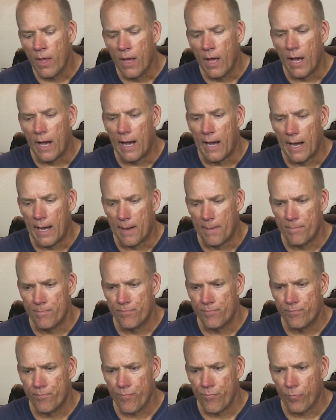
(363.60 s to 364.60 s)

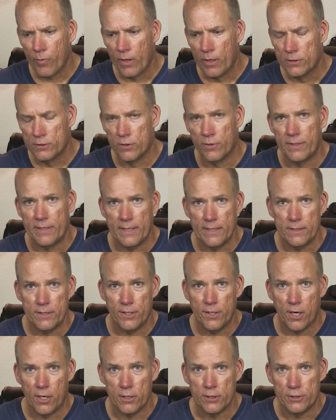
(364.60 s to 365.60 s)
So to get the
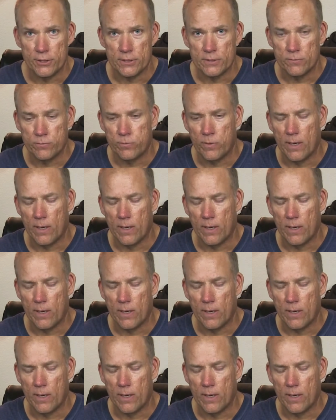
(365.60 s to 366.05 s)
yardages,